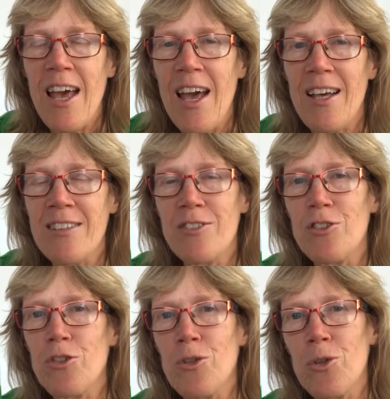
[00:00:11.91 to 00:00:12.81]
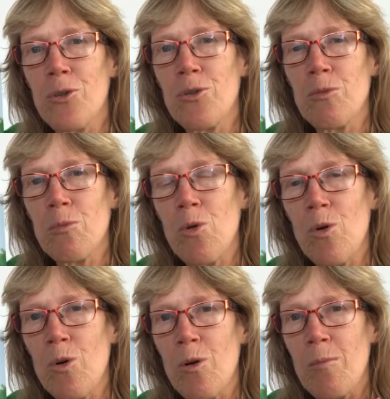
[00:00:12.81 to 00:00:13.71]
us to use
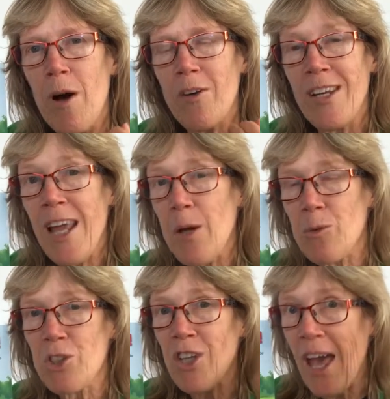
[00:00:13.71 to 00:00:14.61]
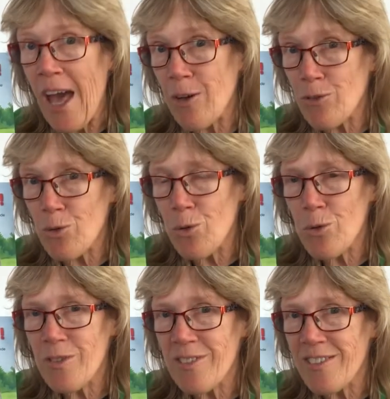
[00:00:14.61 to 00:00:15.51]
more Māori language
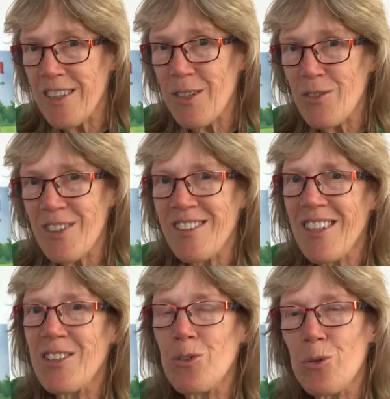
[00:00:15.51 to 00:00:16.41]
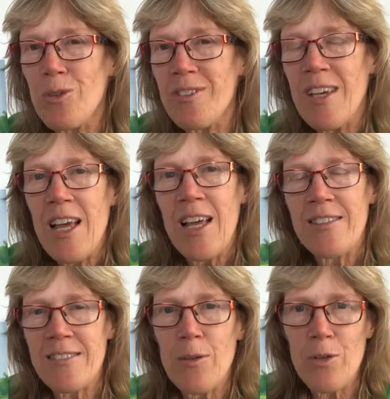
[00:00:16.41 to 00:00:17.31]
outdoors instead of just indoors.
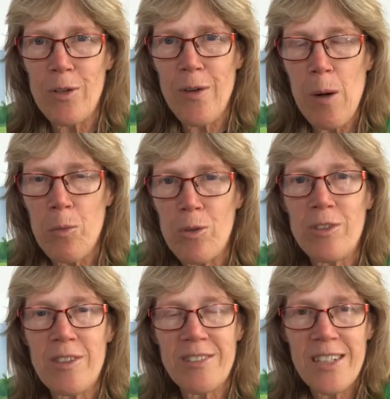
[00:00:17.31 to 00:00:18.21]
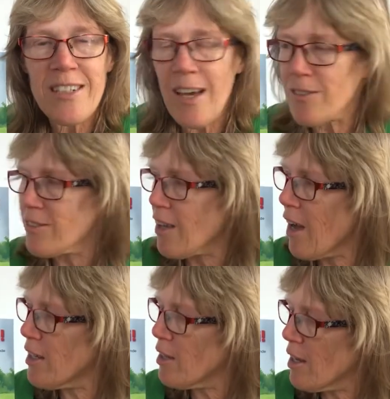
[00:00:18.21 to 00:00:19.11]
Several of our books are set
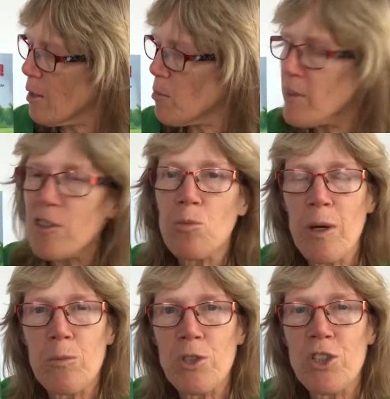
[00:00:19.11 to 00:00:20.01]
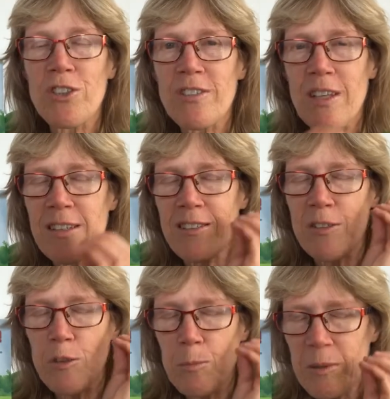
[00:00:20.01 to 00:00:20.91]
outside, but this one, which is
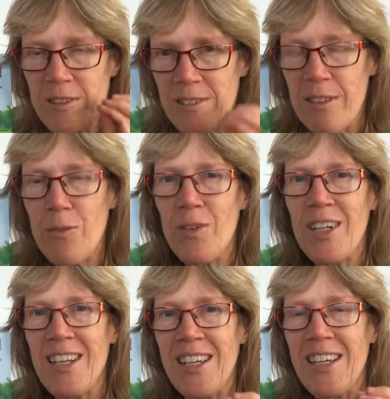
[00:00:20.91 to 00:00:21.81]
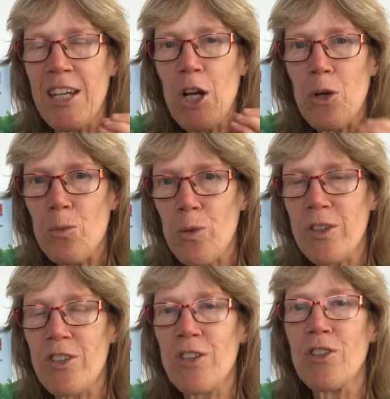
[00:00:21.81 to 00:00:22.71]
specifically
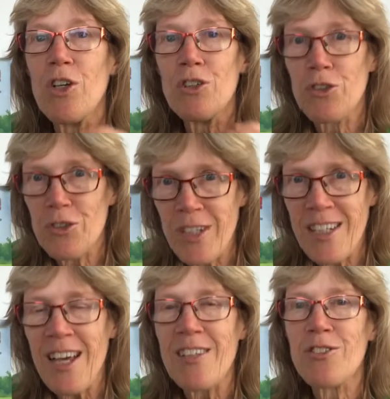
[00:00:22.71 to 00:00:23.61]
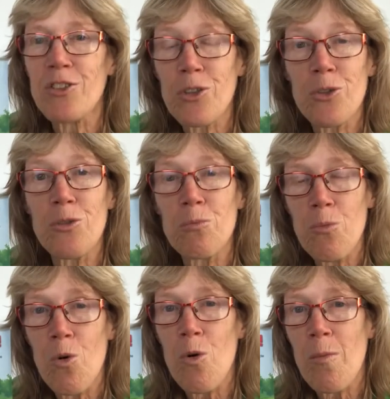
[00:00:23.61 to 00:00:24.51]
written to get us to use
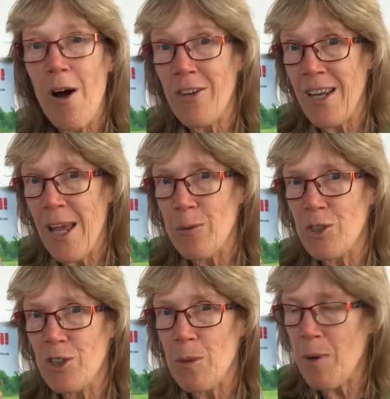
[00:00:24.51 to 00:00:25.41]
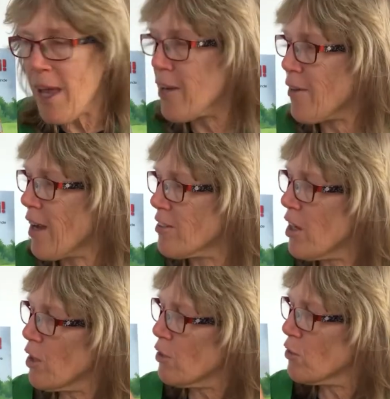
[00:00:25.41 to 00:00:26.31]
more Māori language in the playground.
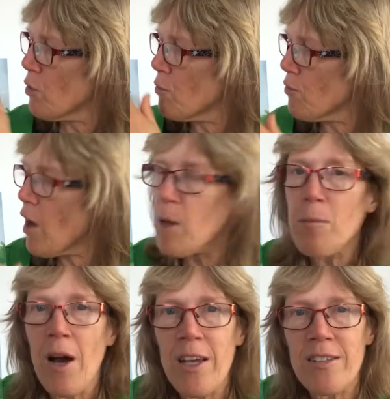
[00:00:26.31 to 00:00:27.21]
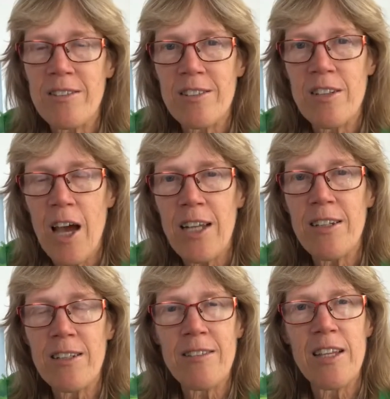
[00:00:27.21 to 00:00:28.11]
So Whai Mai is the
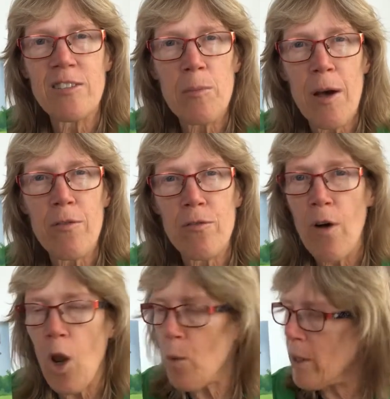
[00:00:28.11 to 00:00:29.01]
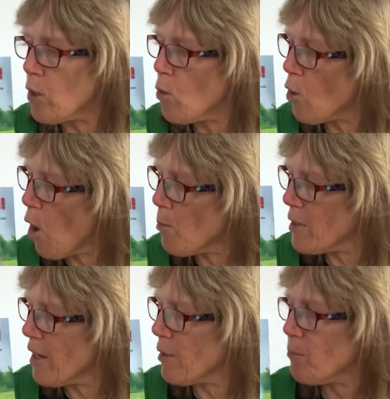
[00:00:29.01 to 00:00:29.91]
title, and that's about following or
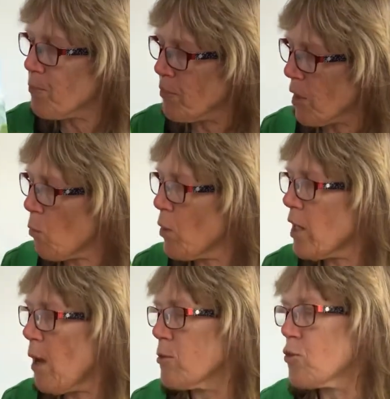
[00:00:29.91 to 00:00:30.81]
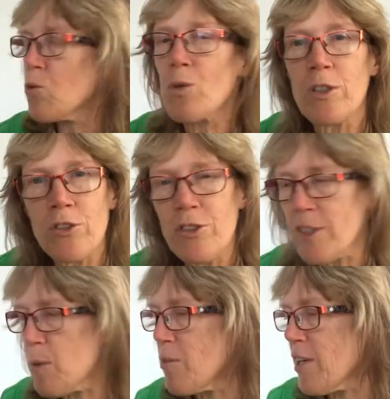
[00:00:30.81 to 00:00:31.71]
copying. When I was talking to
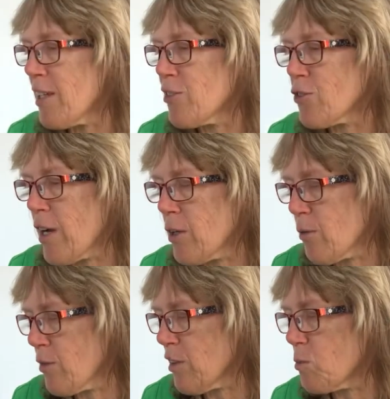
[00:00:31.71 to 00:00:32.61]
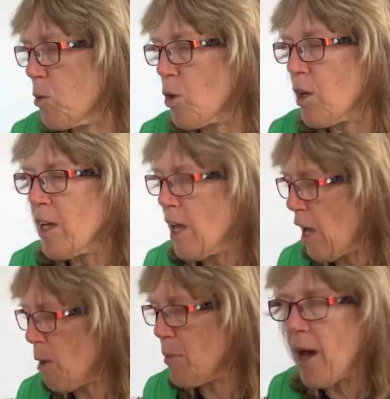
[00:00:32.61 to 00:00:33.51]
Deb, the illustrator of this book,
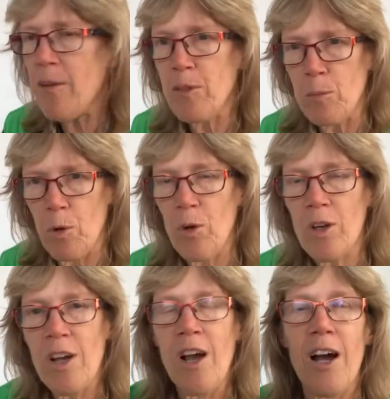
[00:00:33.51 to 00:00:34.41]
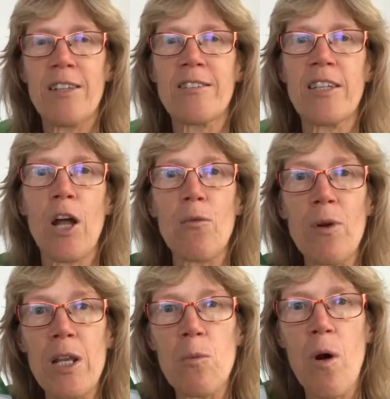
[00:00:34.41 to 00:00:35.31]
about the book, I said I
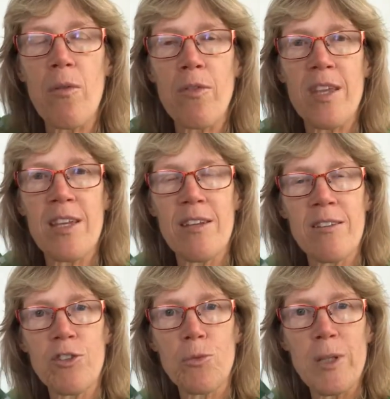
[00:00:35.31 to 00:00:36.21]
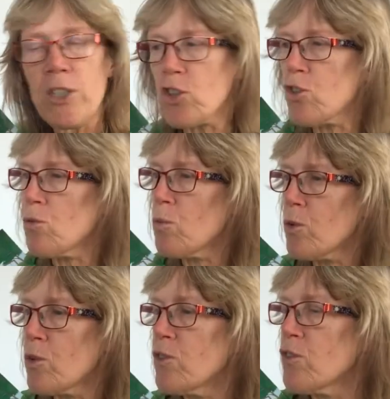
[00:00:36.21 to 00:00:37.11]
really want the directional
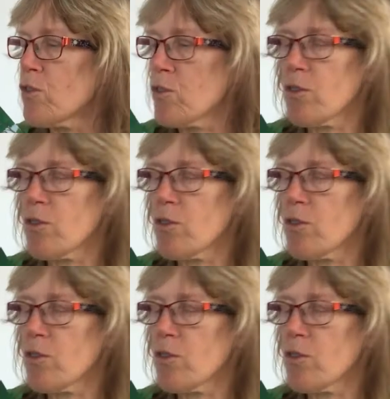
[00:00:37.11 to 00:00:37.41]
words,